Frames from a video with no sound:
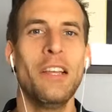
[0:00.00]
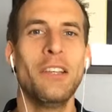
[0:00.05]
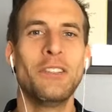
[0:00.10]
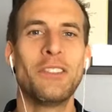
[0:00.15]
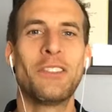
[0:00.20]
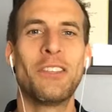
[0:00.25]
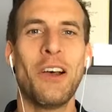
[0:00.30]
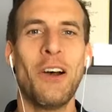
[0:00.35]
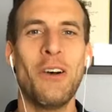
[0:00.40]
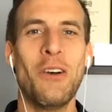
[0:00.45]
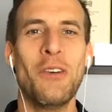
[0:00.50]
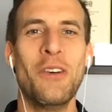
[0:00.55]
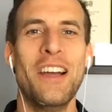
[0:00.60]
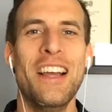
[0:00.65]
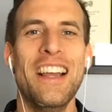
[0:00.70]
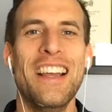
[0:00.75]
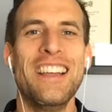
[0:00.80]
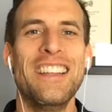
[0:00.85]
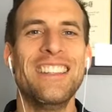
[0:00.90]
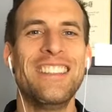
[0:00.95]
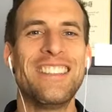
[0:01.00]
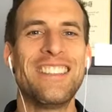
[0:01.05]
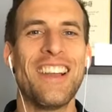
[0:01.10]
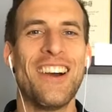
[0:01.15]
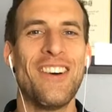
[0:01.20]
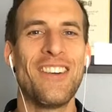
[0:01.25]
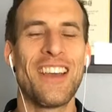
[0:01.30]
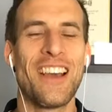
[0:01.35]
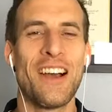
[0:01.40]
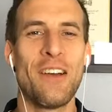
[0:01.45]
So
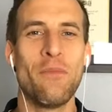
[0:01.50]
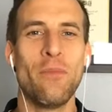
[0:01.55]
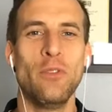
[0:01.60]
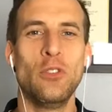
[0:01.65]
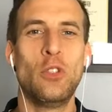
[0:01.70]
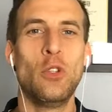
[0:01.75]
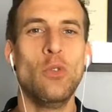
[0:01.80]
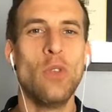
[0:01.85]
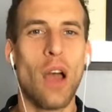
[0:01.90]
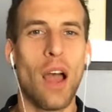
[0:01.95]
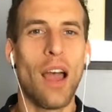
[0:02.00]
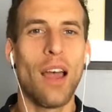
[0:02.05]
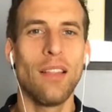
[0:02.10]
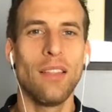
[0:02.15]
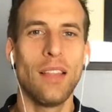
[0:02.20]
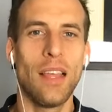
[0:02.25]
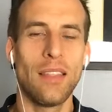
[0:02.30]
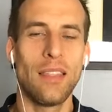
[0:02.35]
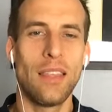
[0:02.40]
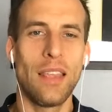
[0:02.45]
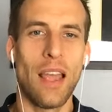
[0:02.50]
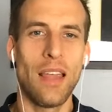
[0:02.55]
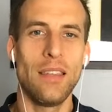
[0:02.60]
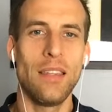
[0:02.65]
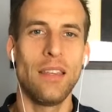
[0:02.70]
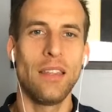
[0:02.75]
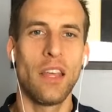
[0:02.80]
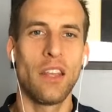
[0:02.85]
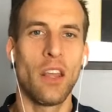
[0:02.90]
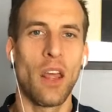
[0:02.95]
don't, um, do not let the
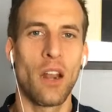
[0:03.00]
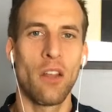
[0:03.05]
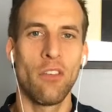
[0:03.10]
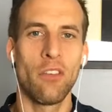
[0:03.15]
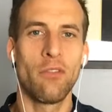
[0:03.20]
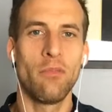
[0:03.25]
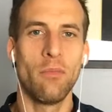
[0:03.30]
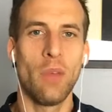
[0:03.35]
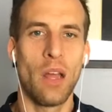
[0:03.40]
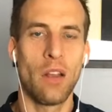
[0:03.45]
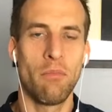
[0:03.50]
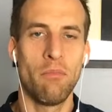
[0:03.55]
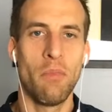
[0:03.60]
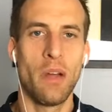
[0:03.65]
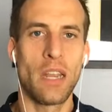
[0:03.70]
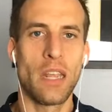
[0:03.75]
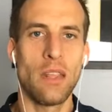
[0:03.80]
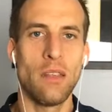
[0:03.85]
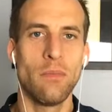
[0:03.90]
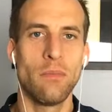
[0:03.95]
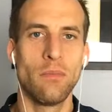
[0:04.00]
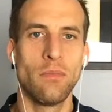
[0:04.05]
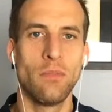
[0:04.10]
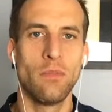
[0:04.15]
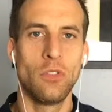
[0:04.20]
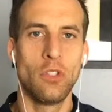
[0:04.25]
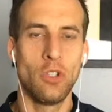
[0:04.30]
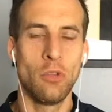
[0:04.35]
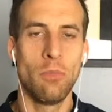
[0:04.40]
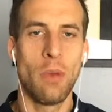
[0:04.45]
idea that I don't have enough money
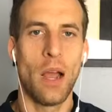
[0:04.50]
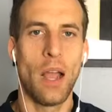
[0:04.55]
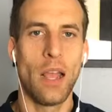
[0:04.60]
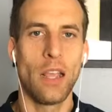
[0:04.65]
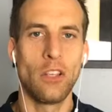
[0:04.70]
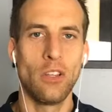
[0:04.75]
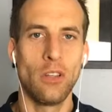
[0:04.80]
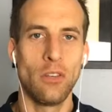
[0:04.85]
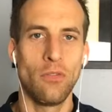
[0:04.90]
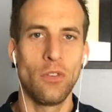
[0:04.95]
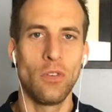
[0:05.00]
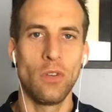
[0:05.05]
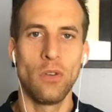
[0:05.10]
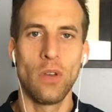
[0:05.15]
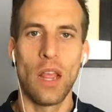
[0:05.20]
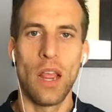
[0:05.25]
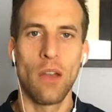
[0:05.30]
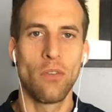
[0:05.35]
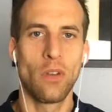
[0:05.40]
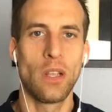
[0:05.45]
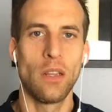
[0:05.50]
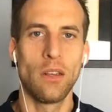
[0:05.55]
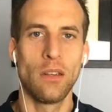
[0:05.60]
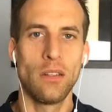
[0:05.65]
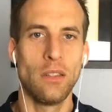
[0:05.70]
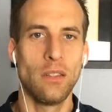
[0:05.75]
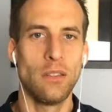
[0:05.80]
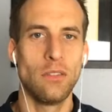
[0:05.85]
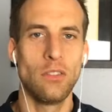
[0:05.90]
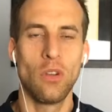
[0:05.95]
to buy good food ever get,
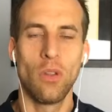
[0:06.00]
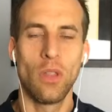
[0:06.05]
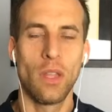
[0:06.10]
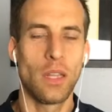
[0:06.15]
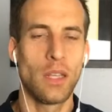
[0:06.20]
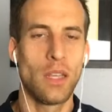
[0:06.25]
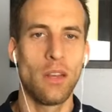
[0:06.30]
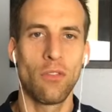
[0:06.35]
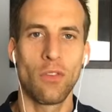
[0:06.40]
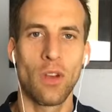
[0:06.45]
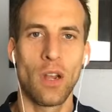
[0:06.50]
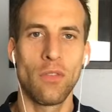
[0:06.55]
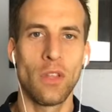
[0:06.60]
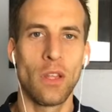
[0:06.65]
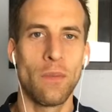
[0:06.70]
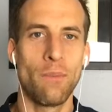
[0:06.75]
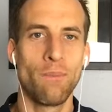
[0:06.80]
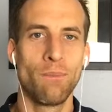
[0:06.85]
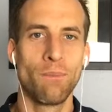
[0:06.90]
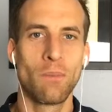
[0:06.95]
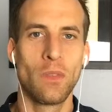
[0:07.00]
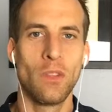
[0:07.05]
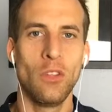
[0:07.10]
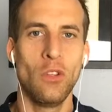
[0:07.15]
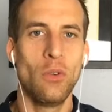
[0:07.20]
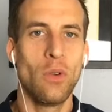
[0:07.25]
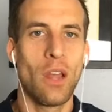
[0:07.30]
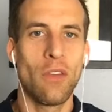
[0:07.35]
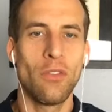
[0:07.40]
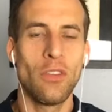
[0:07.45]
don't let it get in front of you.
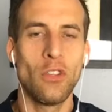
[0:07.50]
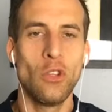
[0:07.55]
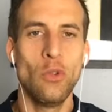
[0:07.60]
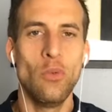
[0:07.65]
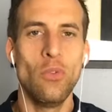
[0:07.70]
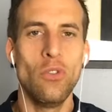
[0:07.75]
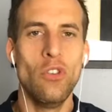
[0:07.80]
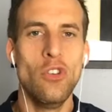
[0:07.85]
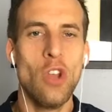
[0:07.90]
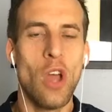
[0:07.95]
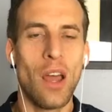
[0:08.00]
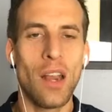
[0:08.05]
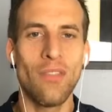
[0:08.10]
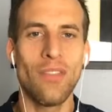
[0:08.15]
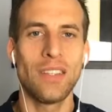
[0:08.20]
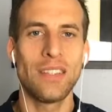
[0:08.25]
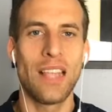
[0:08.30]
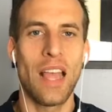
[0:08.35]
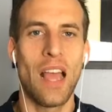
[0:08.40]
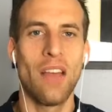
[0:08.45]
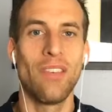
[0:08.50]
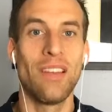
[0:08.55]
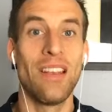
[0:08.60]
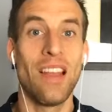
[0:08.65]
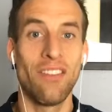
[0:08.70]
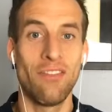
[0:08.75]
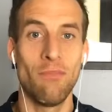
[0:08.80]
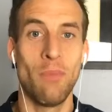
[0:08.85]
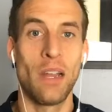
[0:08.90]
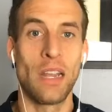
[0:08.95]
You don't have, you, none of us have
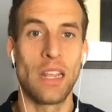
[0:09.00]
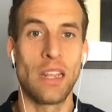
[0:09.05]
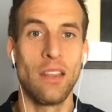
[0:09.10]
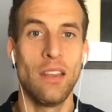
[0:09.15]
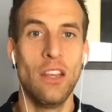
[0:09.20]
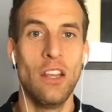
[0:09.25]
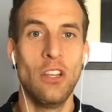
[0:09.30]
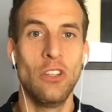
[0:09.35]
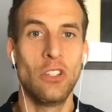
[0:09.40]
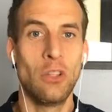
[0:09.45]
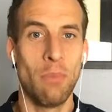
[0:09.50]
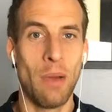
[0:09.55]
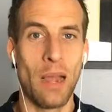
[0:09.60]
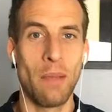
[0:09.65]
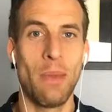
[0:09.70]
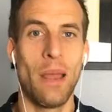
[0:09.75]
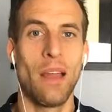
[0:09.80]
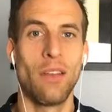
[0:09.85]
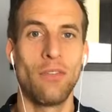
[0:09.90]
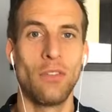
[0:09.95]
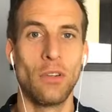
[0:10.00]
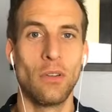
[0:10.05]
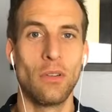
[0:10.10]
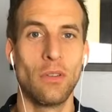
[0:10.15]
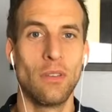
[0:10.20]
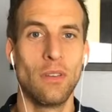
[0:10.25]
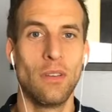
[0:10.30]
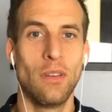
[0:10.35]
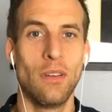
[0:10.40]
enough money to buy bad food.